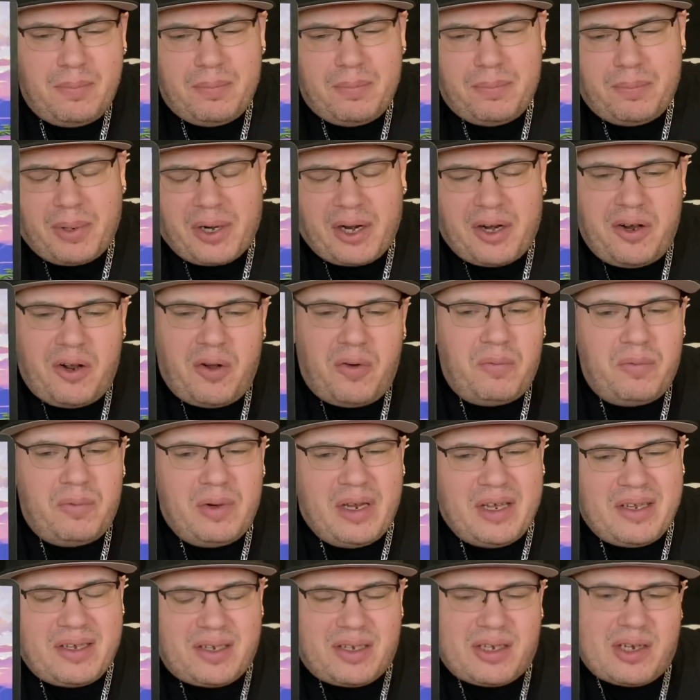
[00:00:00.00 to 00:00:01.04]
but I don't
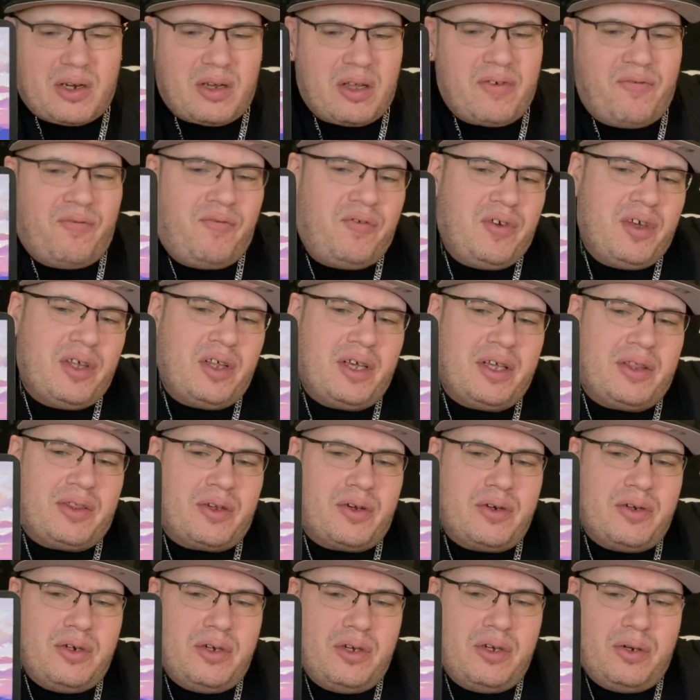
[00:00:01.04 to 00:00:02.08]
necessarily feel like
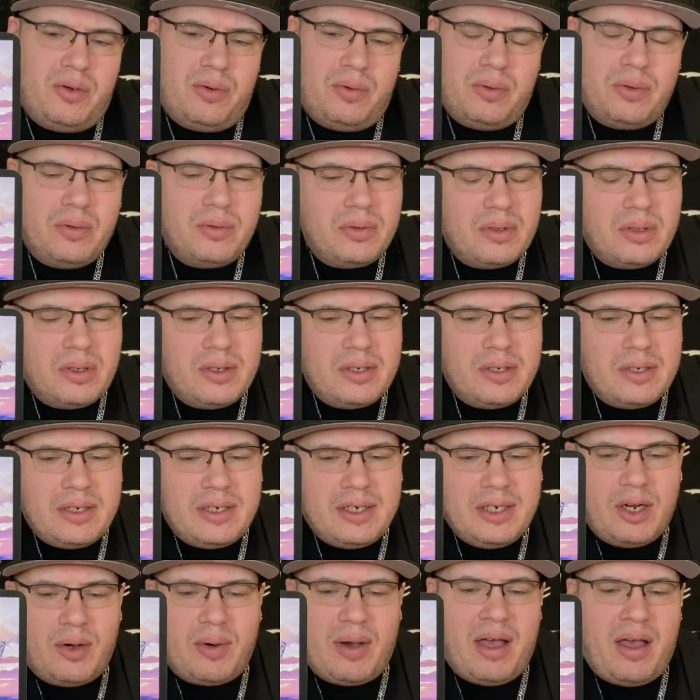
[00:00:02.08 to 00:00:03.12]
they're new.
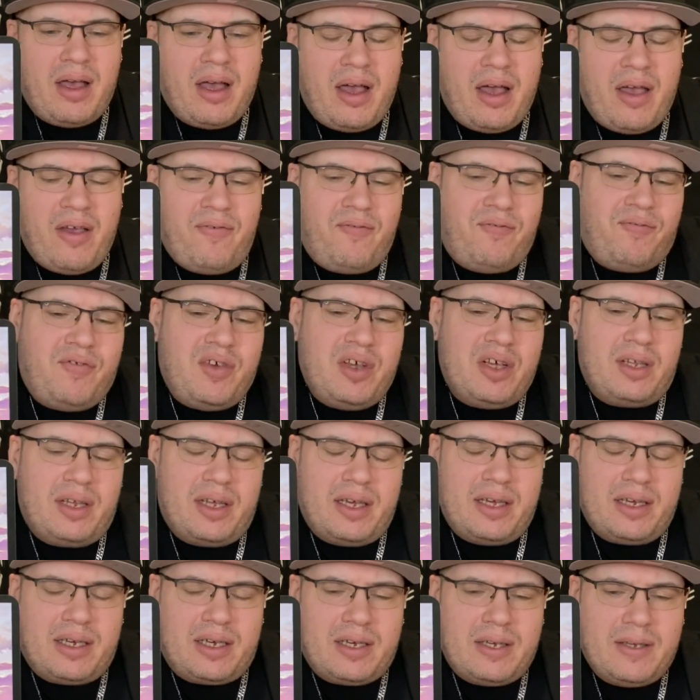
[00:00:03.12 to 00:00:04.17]
You know, I, I feel
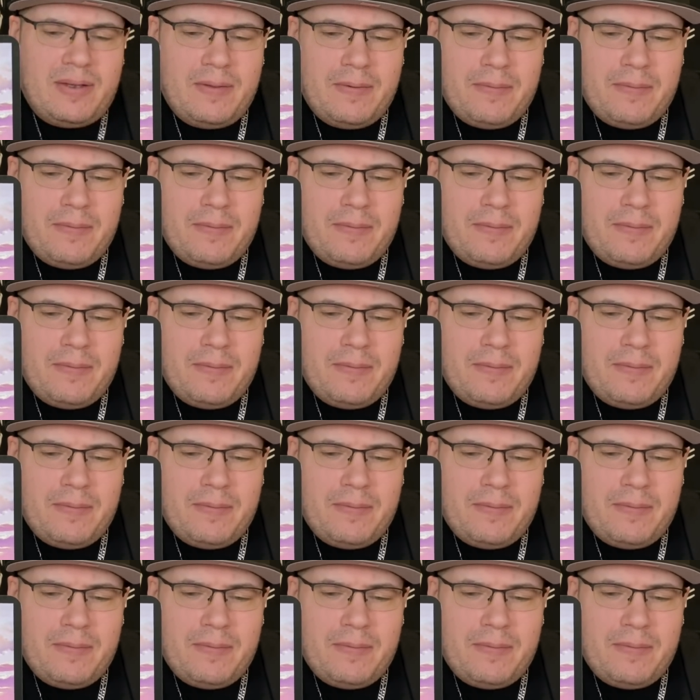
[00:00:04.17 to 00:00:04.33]
like,